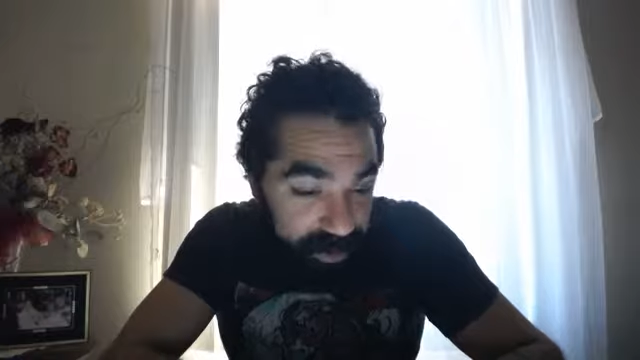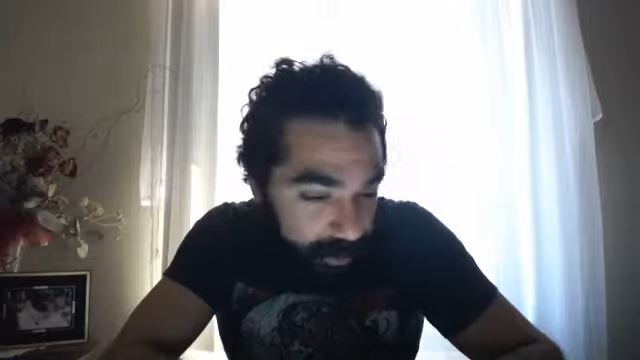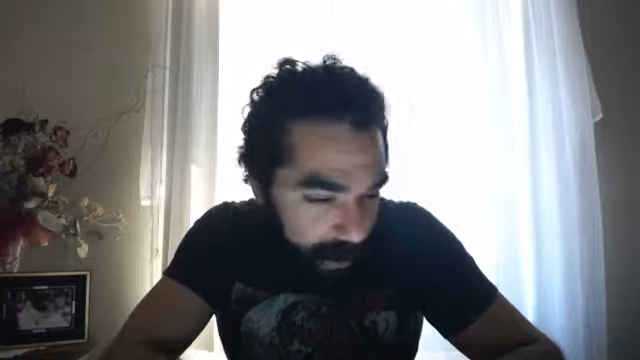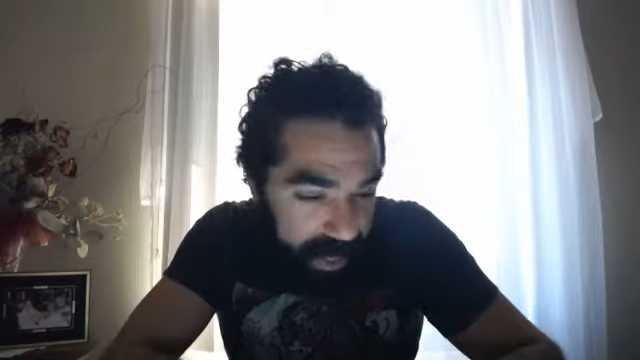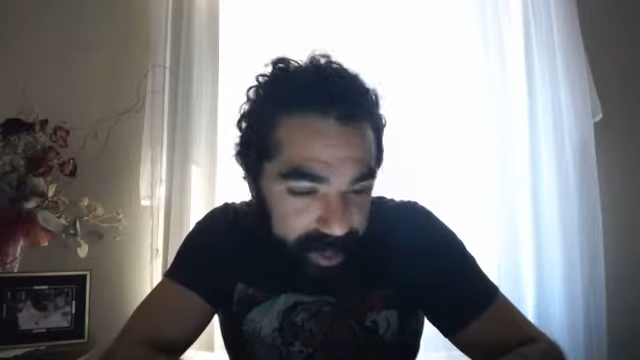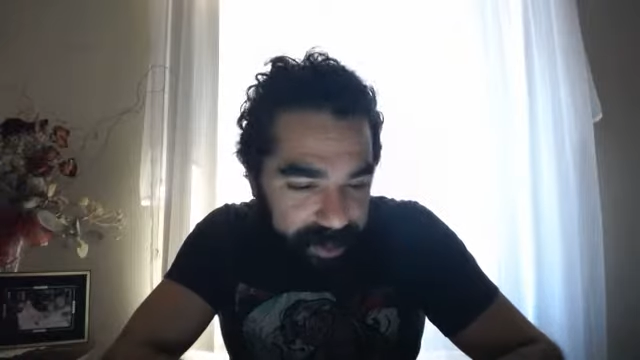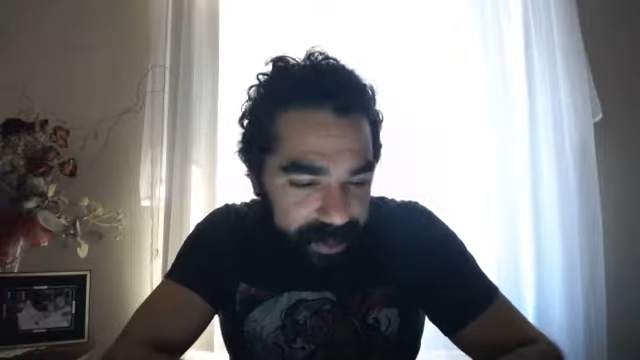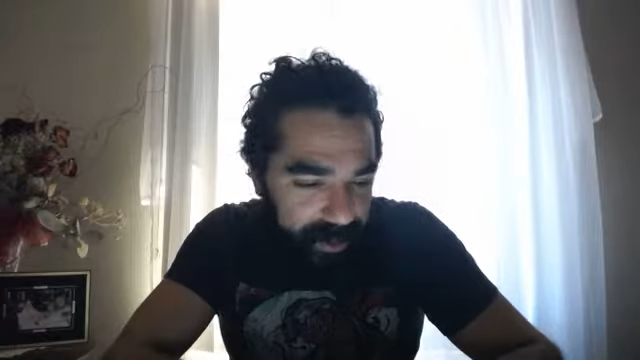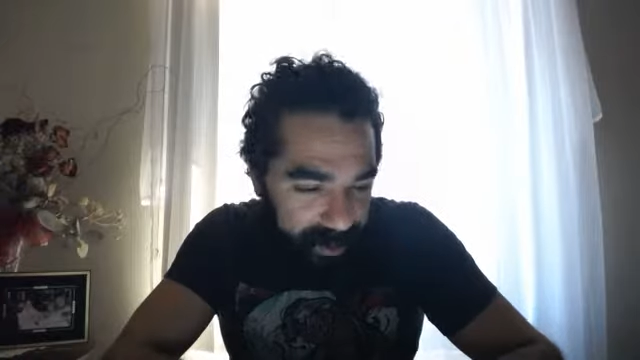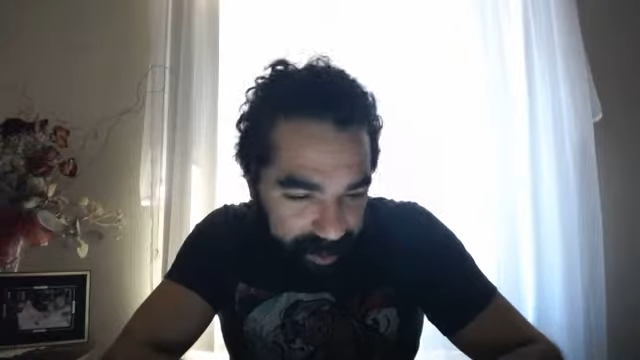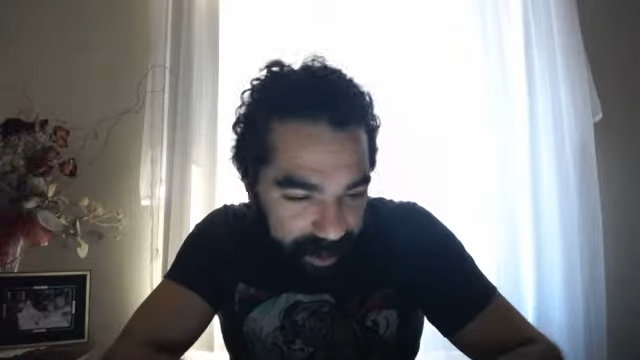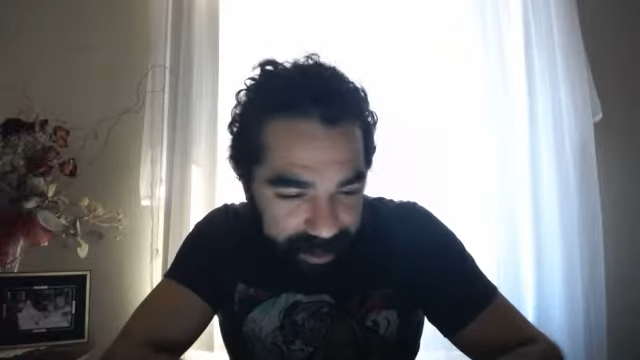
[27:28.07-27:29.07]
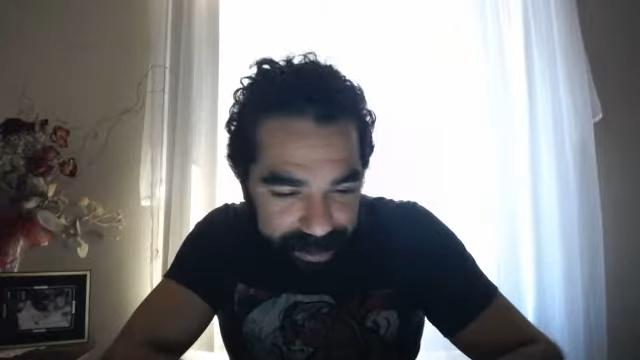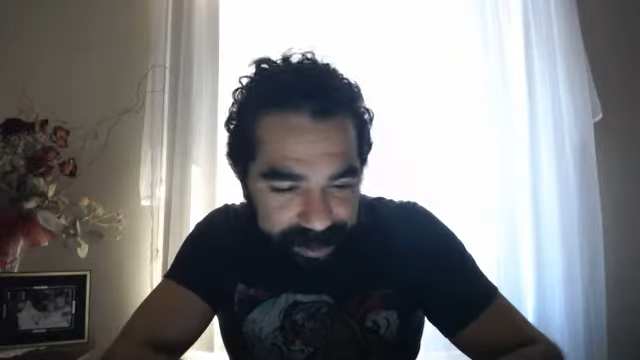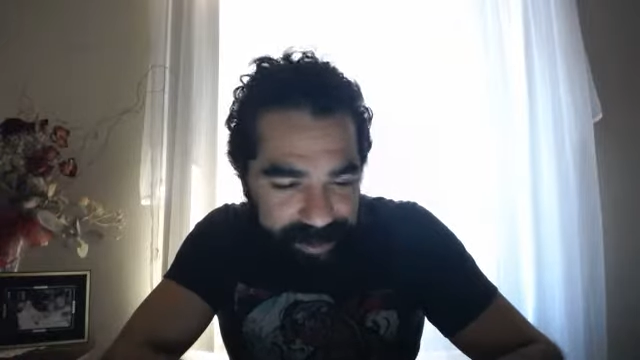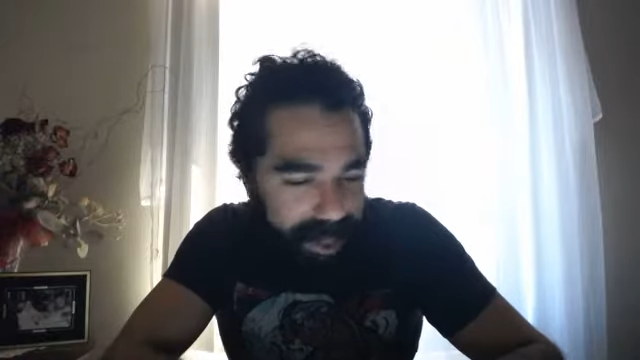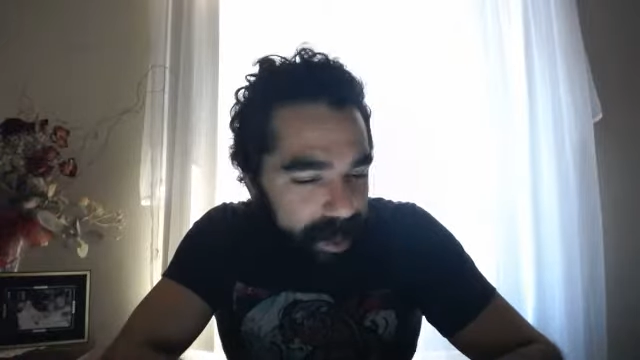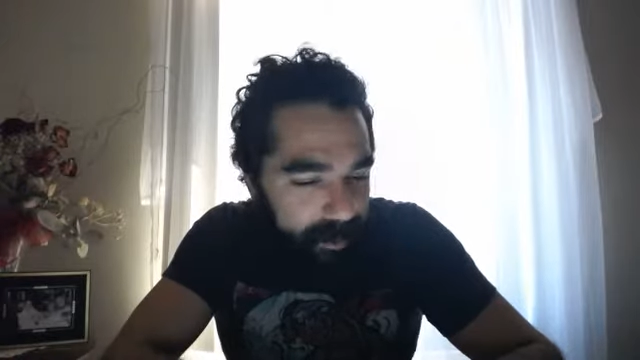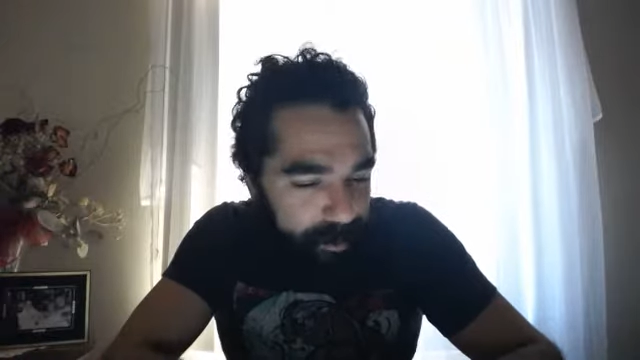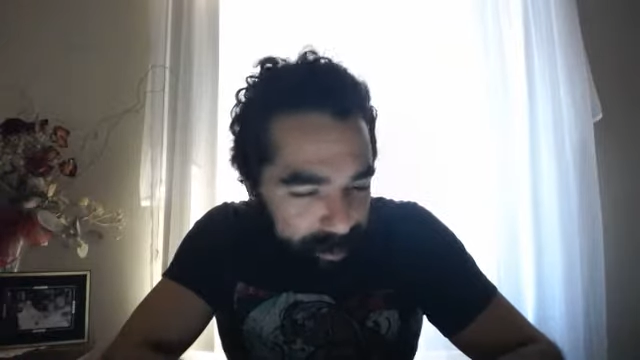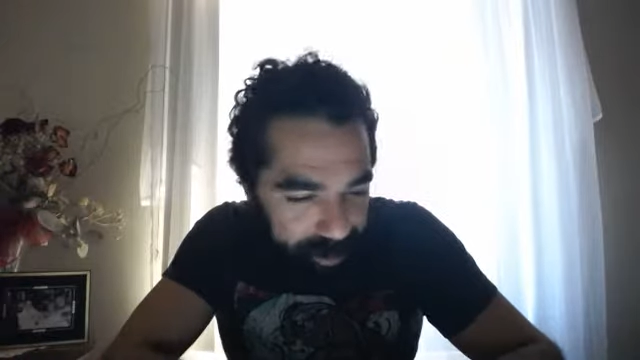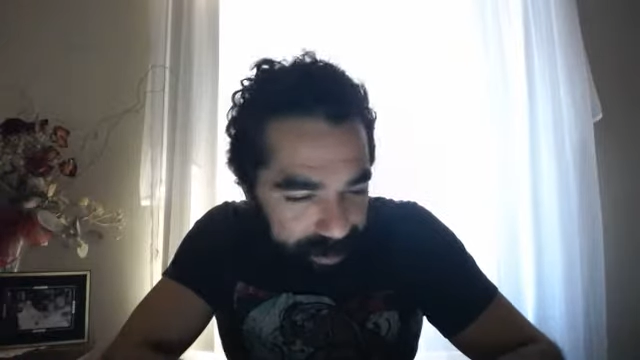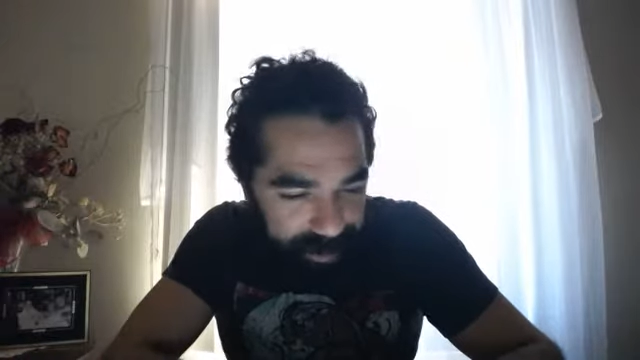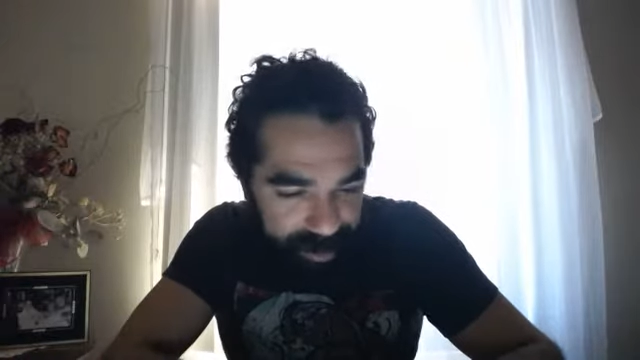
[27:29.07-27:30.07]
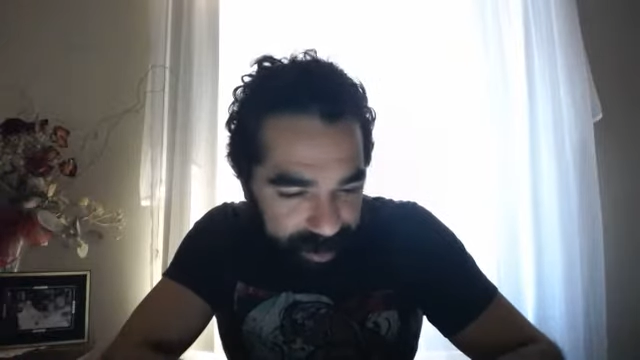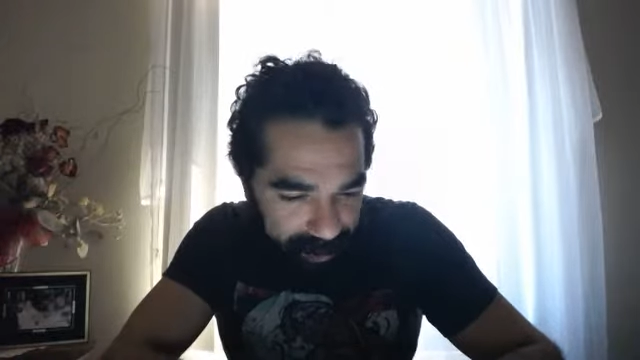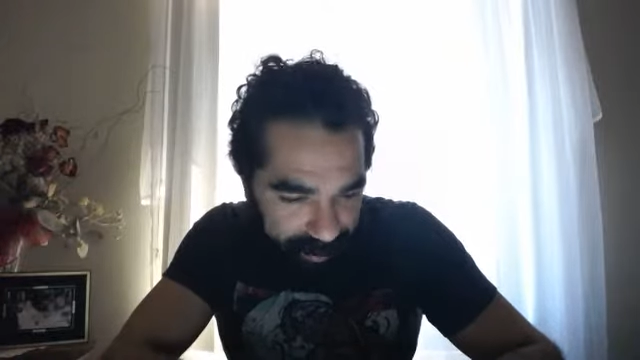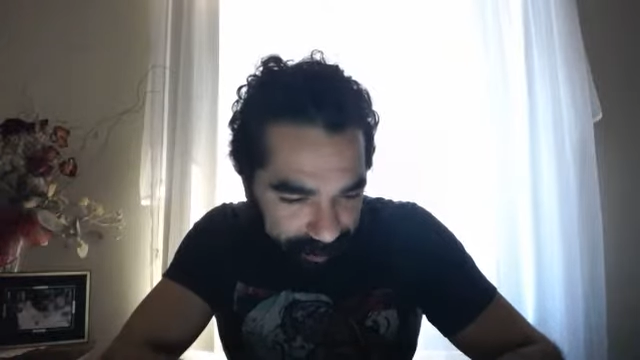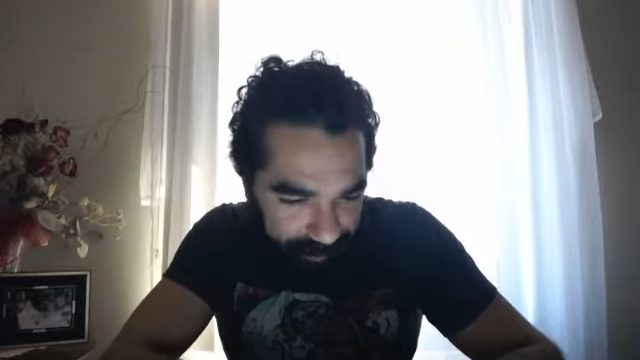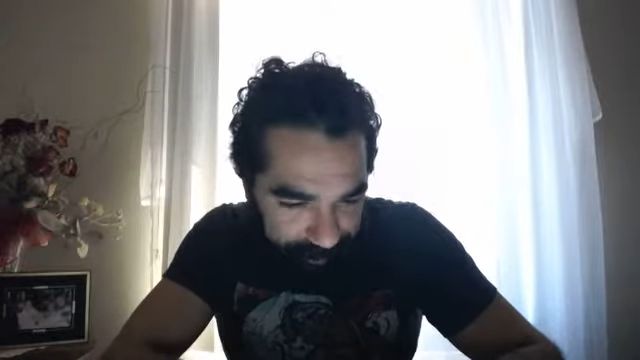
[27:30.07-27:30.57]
Spain, Greece, and Britain.